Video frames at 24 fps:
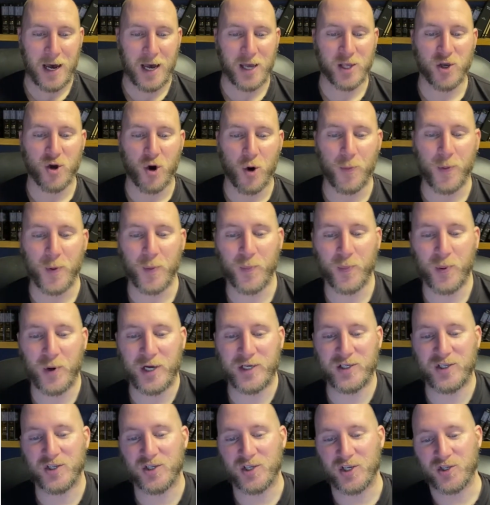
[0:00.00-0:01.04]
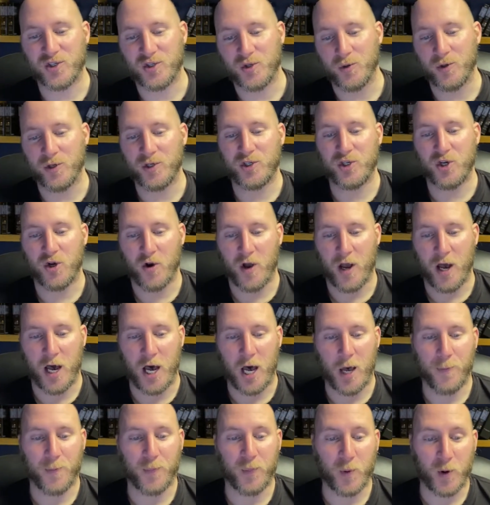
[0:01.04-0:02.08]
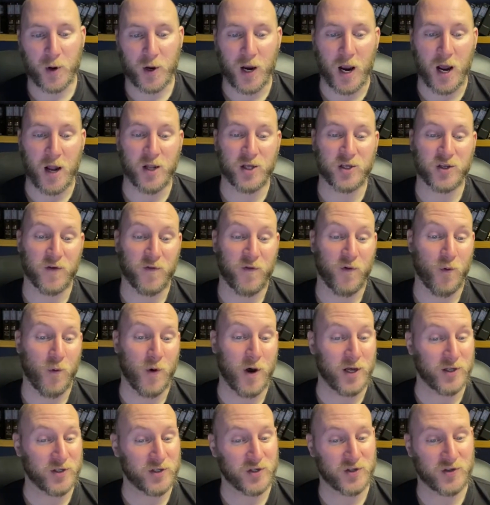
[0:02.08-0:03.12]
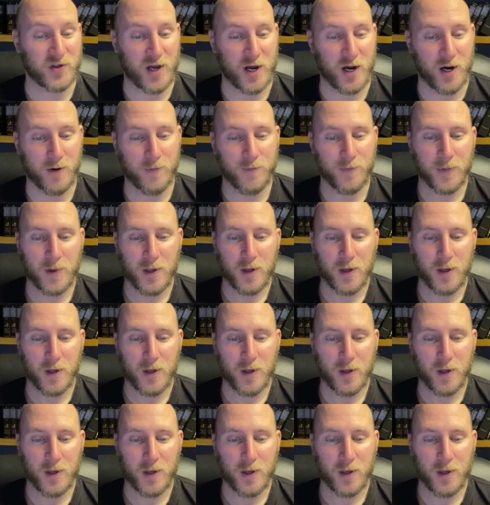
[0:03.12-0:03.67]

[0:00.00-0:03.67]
You open presents as soon as you're up, regardless of who else is there.